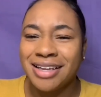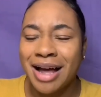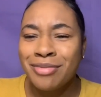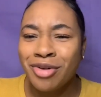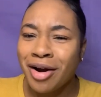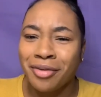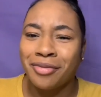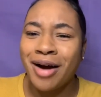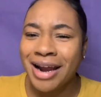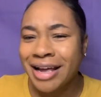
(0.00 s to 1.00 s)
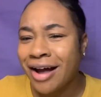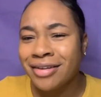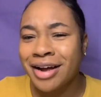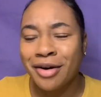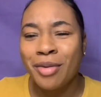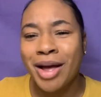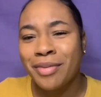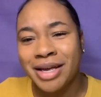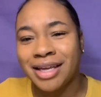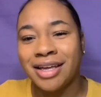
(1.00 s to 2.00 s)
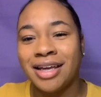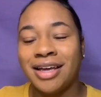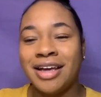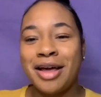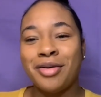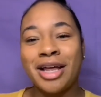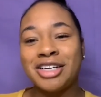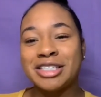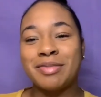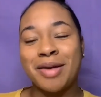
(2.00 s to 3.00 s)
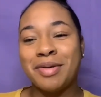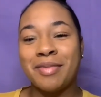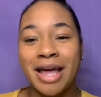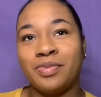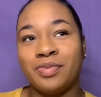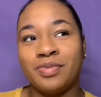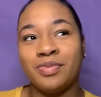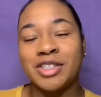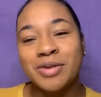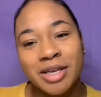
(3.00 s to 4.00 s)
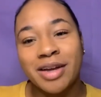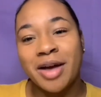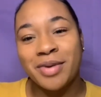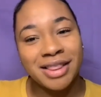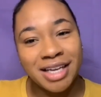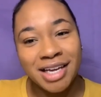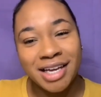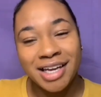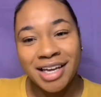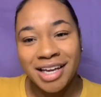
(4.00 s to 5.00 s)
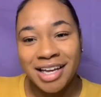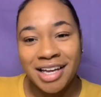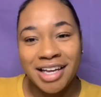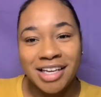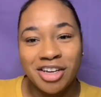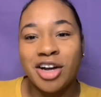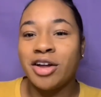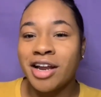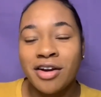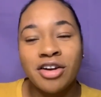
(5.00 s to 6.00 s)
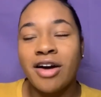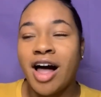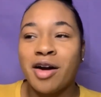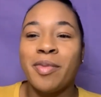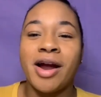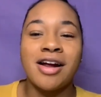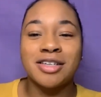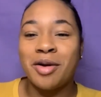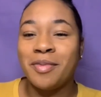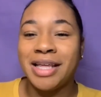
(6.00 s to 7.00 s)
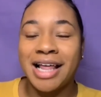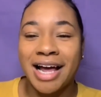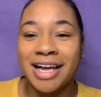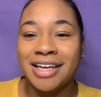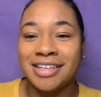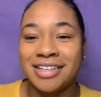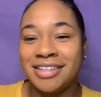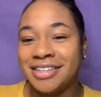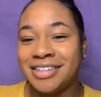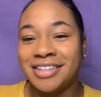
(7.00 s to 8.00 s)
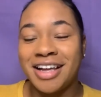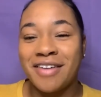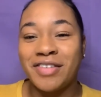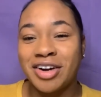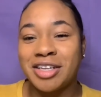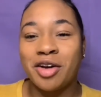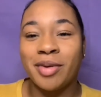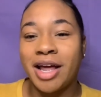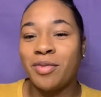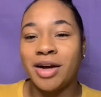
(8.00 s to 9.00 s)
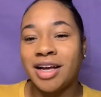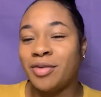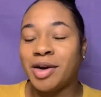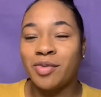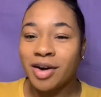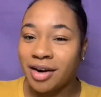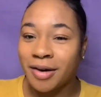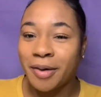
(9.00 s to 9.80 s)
I'm grown. Why are they calling her about me? But that just made me mad. She was okay with it. All the parents gonna be like, at first they're gonna be like, what in the world?